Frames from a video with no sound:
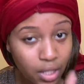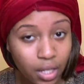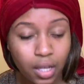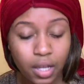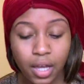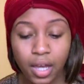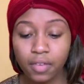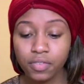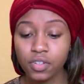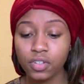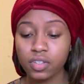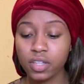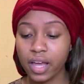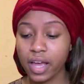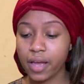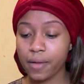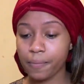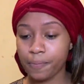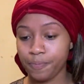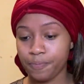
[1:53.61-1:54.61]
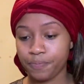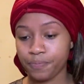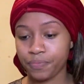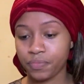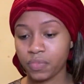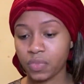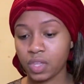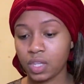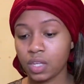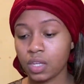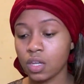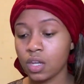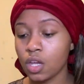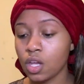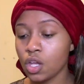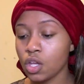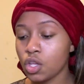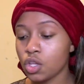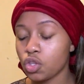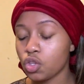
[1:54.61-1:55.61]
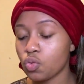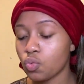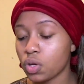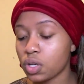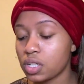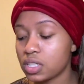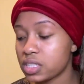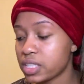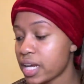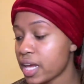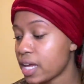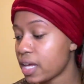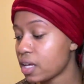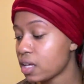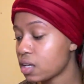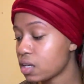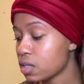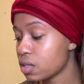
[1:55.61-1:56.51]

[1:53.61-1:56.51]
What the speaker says: After that, you want to take